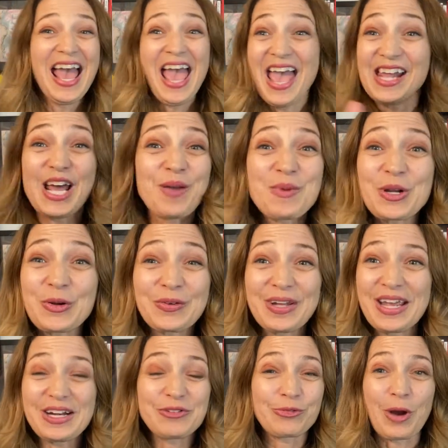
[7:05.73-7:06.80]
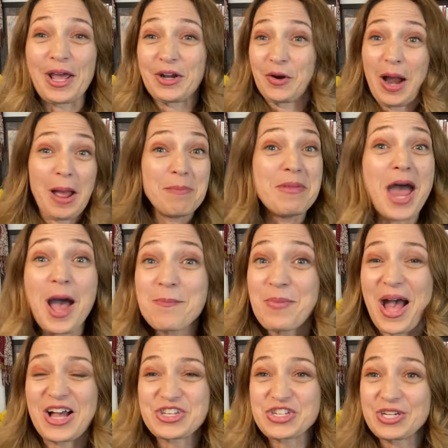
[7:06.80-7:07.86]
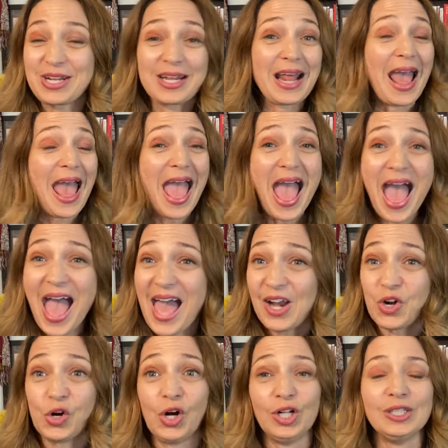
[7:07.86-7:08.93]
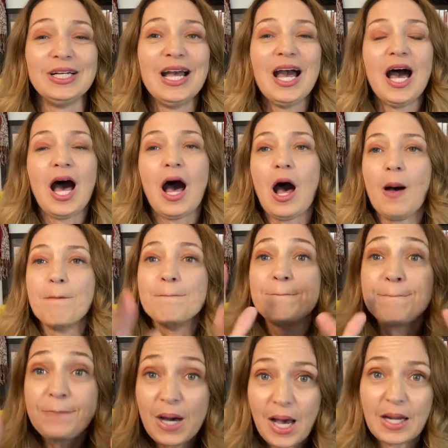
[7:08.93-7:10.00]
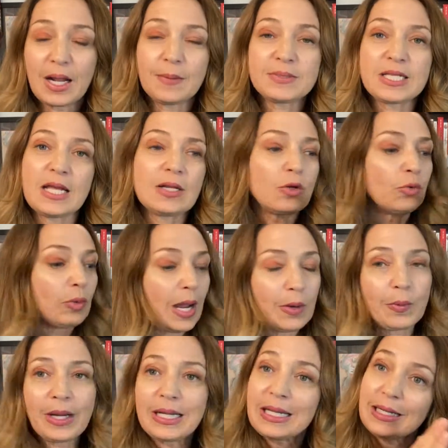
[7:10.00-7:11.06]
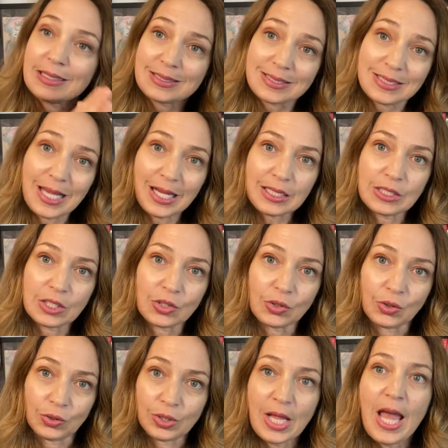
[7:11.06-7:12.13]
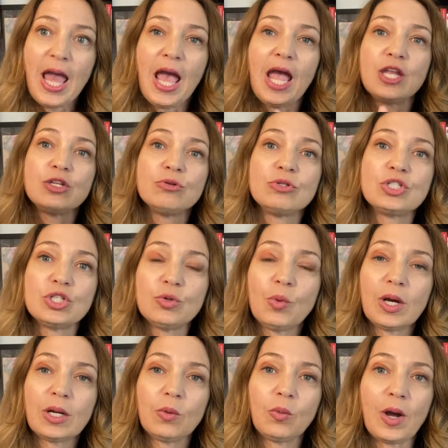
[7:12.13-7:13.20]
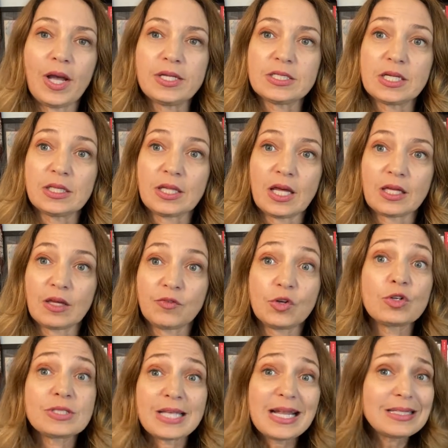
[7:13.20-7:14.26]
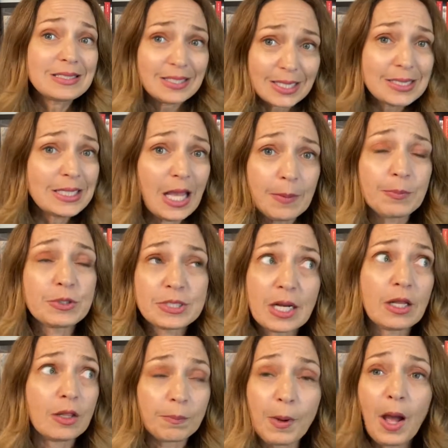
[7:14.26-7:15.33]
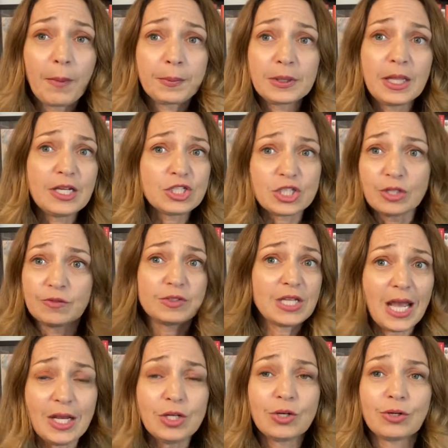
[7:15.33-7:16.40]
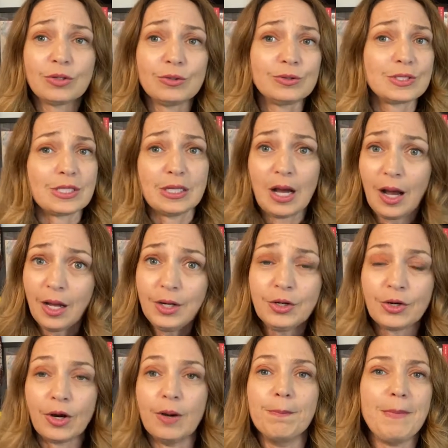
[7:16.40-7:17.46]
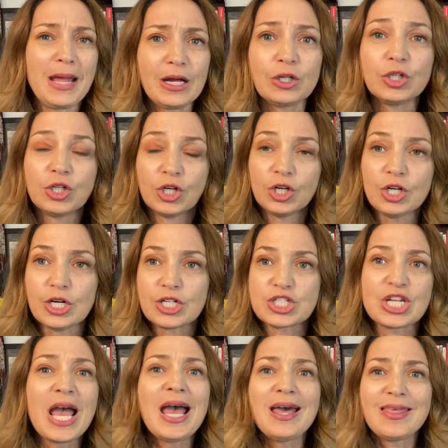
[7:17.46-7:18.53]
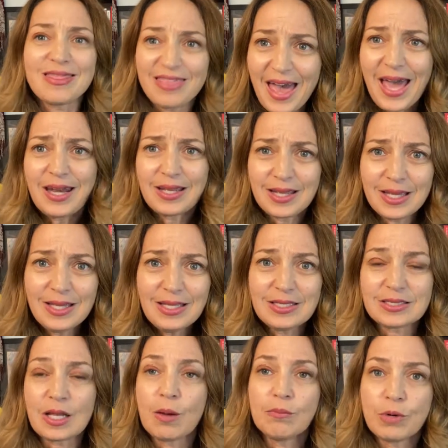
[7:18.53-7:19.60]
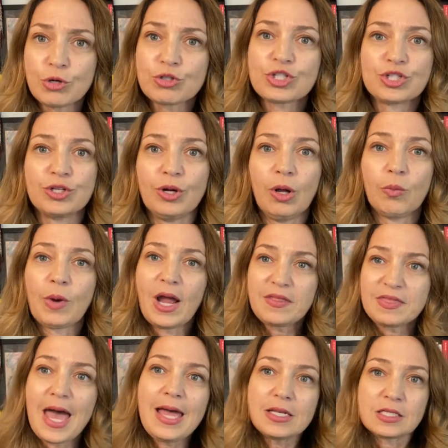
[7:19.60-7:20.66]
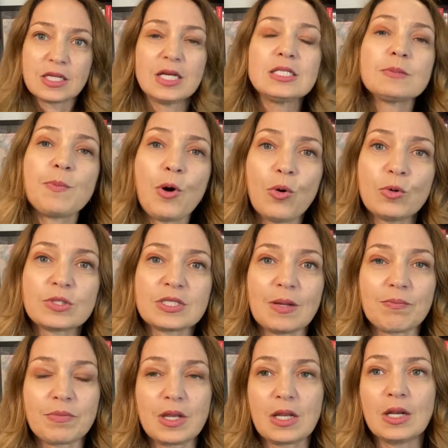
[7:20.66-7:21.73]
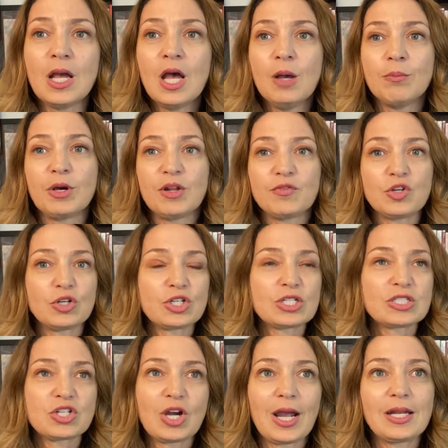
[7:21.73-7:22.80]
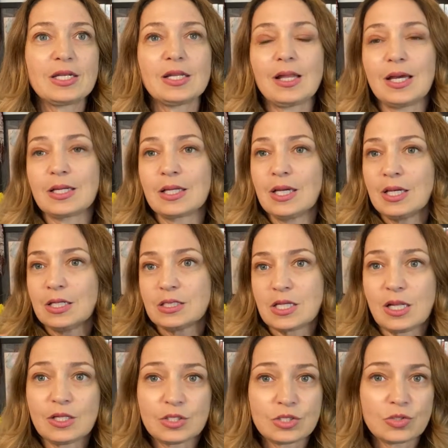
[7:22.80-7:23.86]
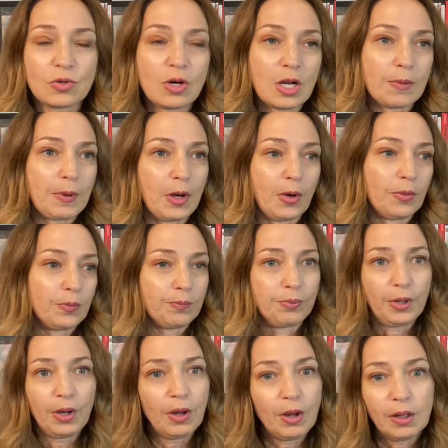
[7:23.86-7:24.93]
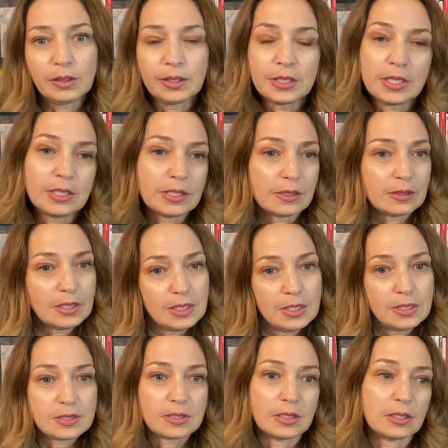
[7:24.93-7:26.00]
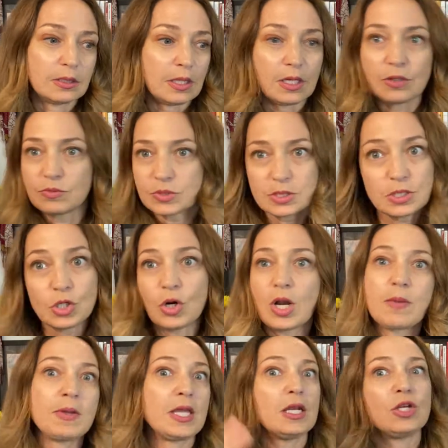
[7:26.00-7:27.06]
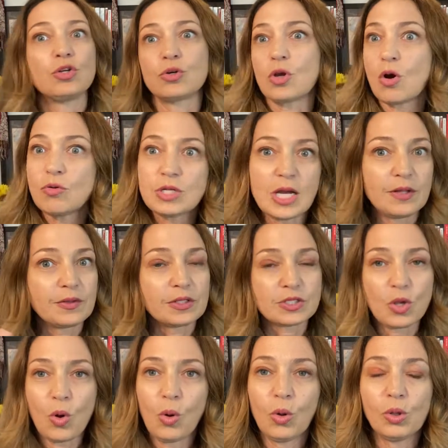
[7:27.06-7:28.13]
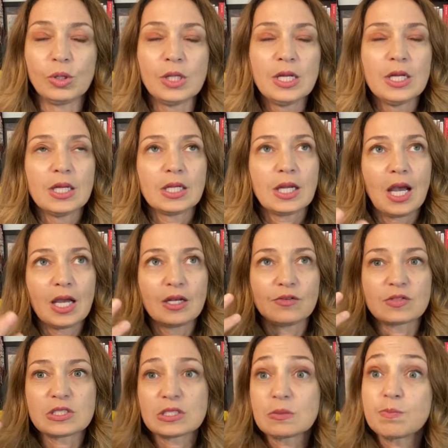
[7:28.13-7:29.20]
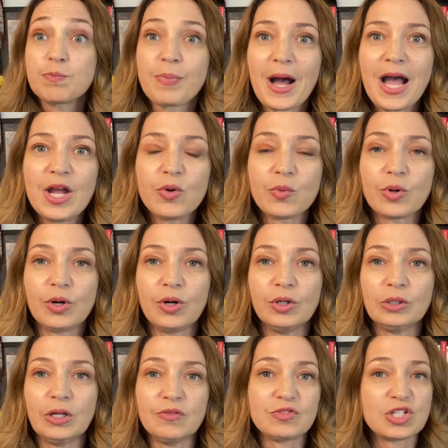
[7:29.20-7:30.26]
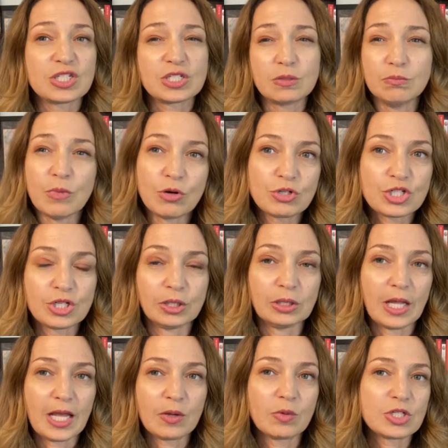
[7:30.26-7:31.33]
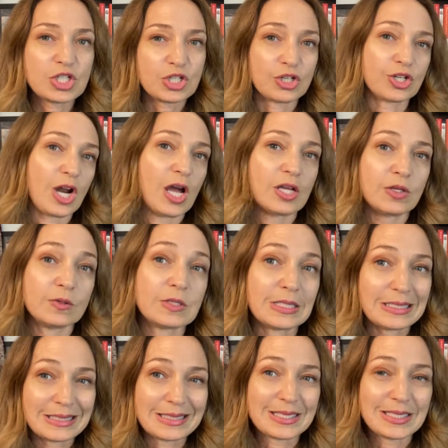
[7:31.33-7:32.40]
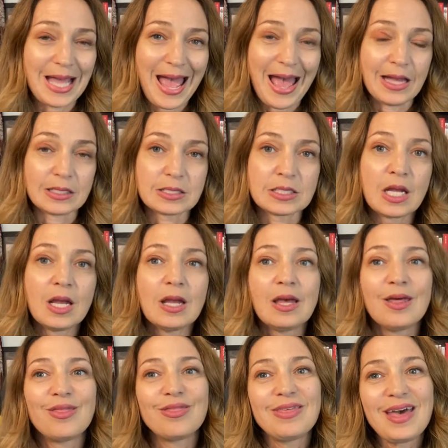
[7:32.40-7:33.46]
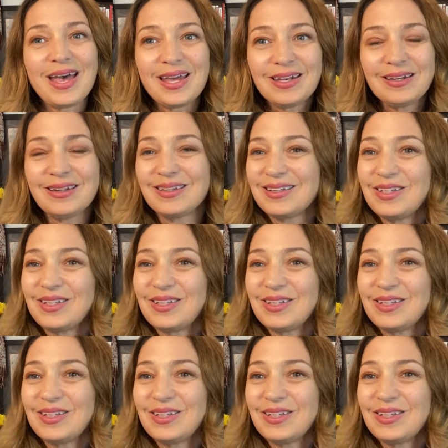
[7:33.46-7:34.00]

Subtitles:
And I'm a creative writer. I'm not bashing it at all. But I'm saying grant writing is technical, and you do want to wind in, if you're saying 68% of the population of 10-year-olds and under are malnourished, that is emotional, right? That does pull something. But if you're just trying to tell a story about Paul and he did this and then he was, you know what I mean? And you go down this whole kind of spiral of just emotional language and you're not using stats, then,